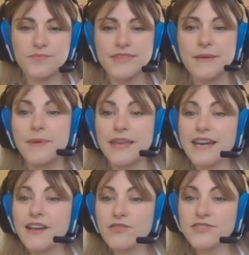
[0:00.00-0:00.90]
The
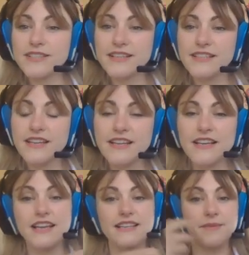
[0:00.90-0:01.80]
meaning of
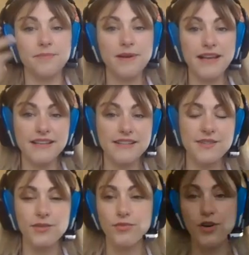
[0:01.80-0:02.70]
setting is a
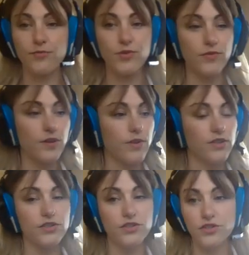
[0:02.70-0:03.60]
place where a movie
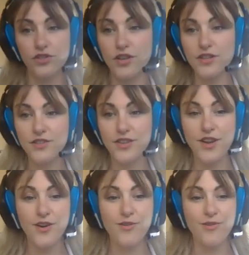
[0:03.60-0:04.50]
was shot,
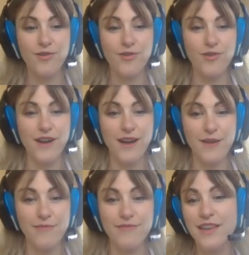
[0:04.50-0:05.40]
or
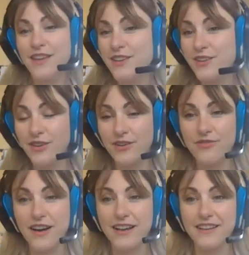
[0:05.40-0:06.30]
you can
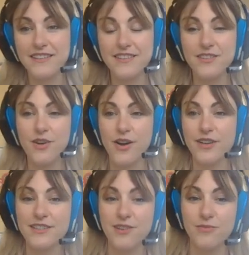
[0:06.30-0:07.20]
find your own
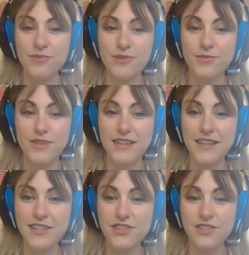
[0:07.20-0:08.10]
examples with
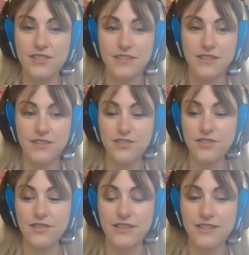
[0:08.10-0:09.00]
each
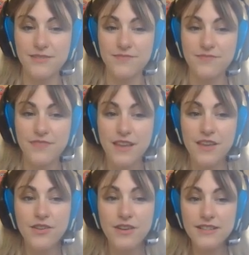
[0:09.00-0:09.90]
student.
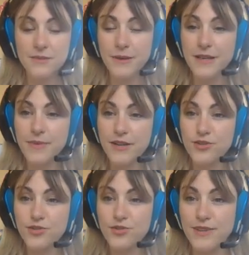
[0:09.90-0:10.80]
You can spend
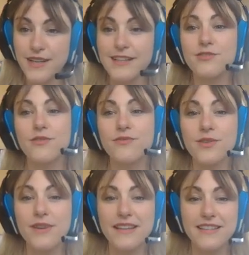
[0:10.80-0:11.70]
about 2 minutes
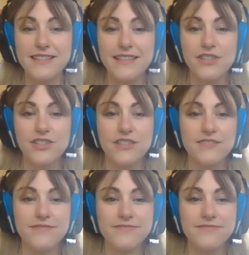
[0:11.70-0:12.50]
reviewing this section.